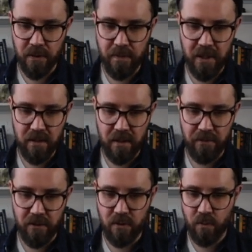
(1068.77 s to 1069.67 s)
especially
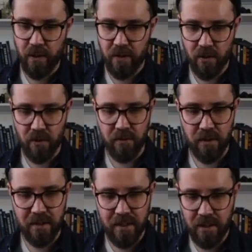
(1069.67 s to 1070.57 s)
if you're just wearing it over
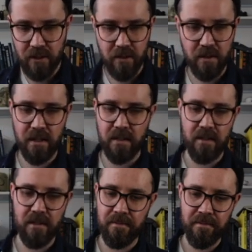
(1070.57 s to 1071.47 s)
a t-shirt
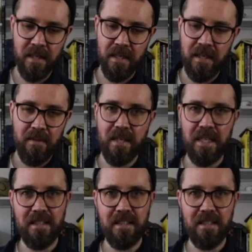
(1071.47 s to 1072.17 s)
when it